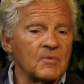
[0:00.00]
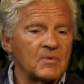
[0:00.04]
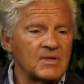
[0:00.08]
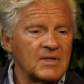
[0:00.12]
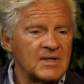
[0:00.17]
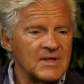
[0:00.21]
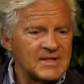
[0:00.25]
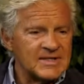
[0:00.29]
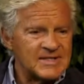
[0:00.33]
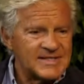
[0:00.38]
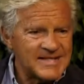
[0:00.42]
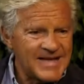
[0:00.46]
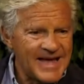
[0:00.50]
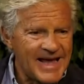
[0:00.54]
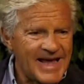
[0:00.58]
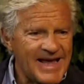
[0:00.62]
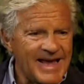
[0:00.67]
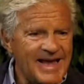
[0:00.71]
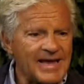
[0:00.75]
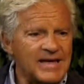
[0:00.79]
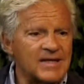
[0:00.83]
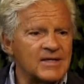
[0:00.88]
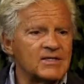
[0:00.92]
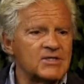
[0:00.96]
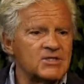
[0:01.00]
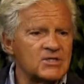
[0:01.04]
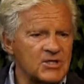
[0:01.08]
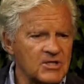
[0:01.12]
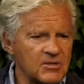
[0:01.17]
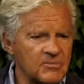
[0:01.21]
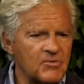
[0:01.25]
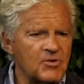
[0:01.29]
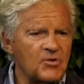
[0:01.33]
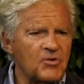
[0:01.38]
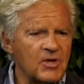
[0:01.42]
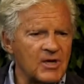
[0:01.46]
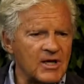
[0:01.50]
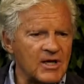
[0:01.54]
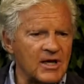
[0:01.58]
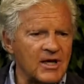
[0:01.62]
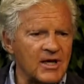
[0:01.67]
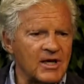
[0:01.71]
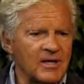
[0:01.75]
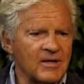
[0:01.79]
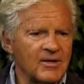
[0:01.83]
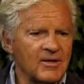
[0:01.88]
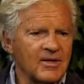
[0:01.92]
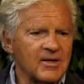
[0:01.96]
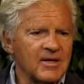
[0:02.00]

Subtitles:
contained community.